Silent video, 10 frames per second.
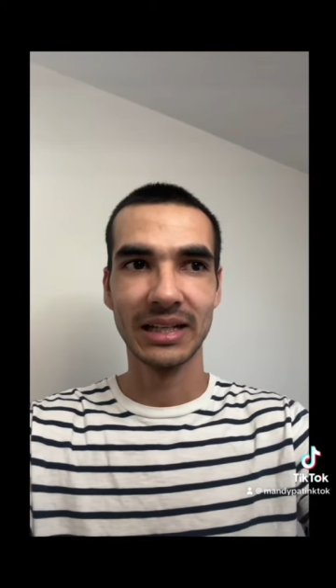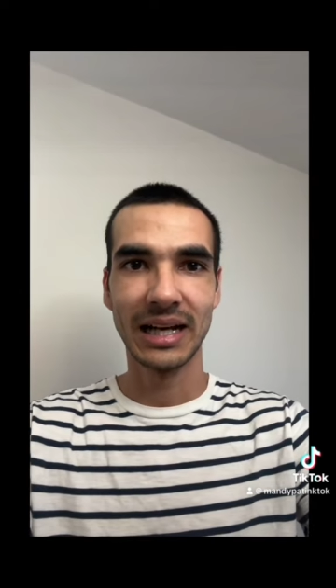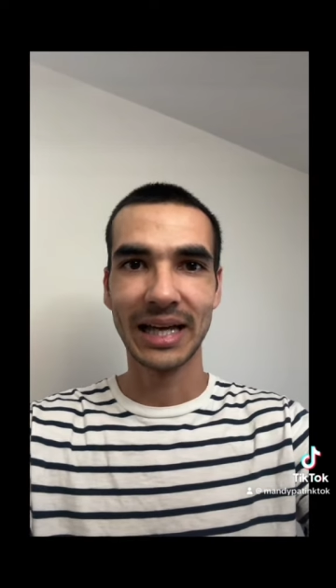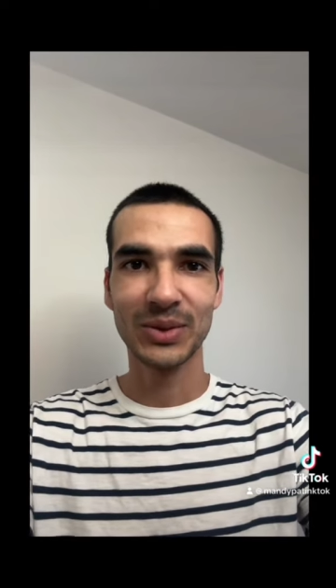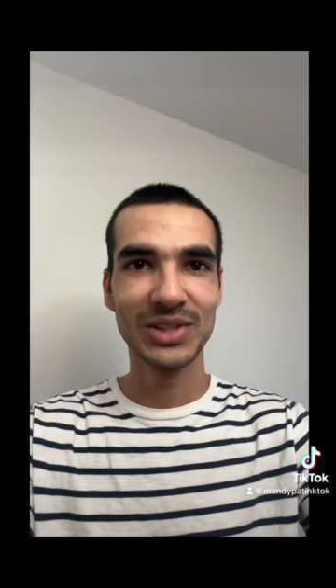
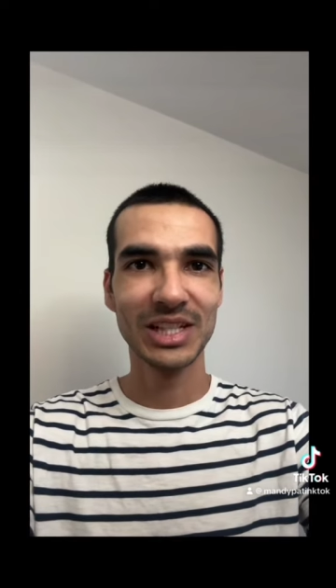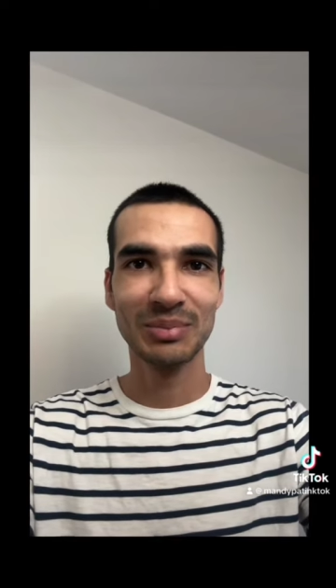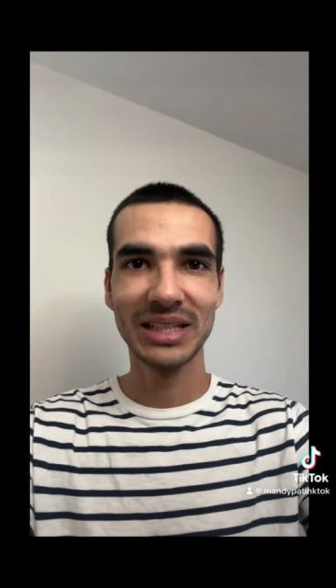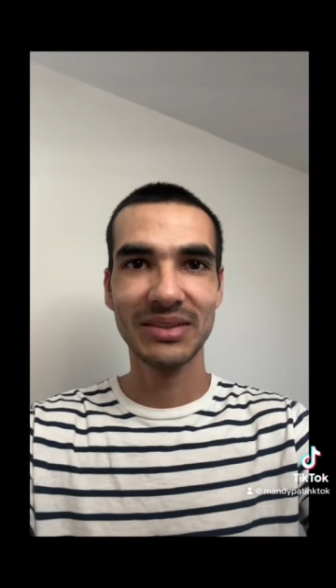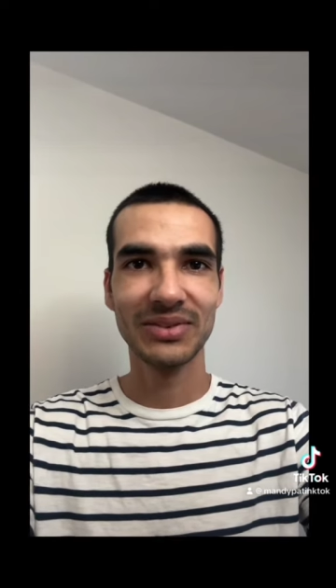I couldn't
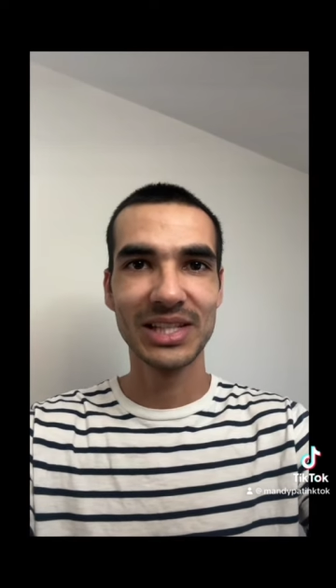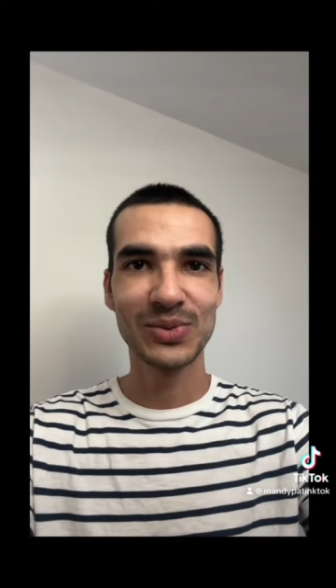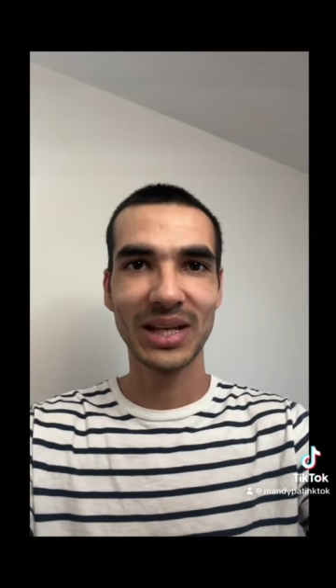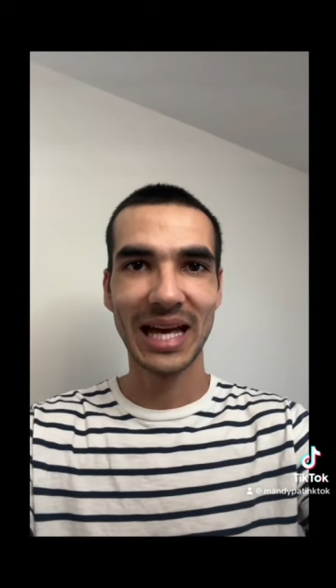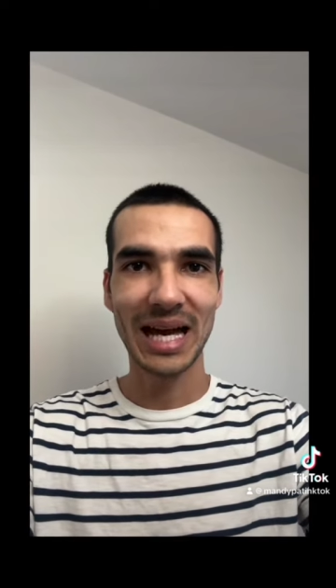believe this
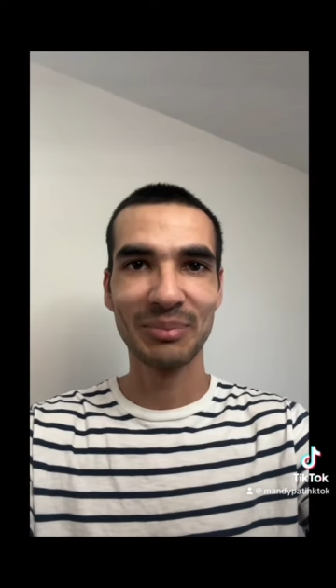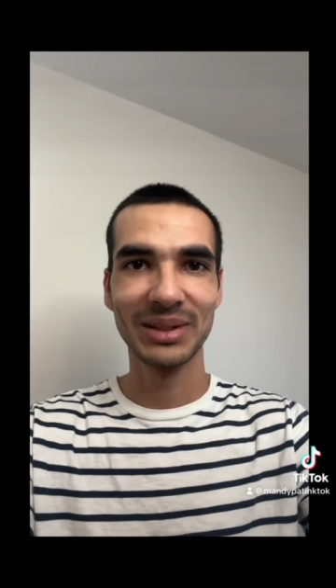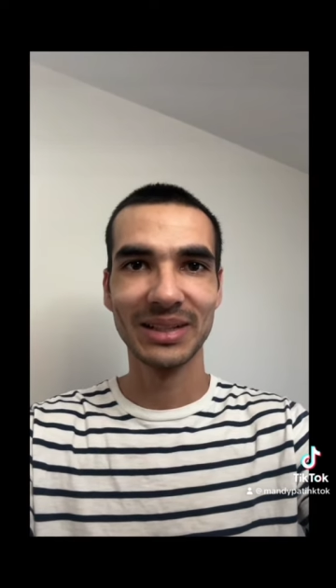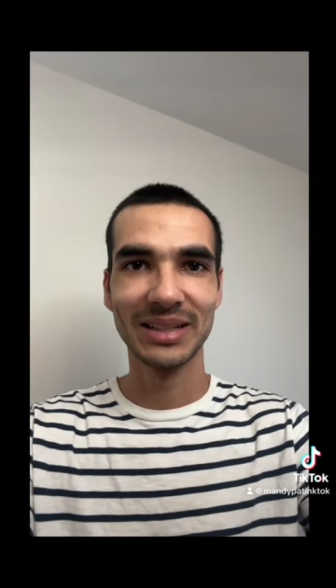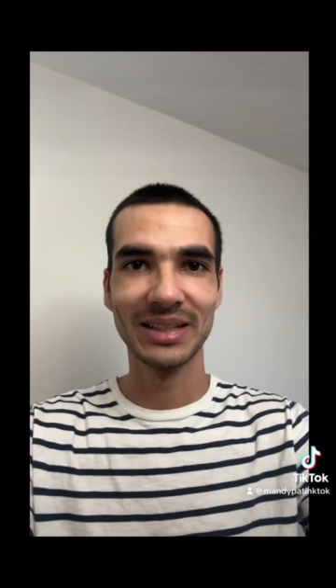will
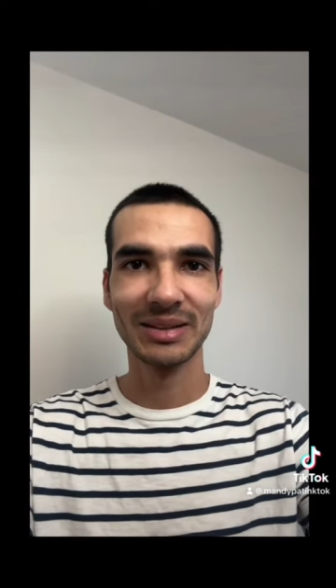happen,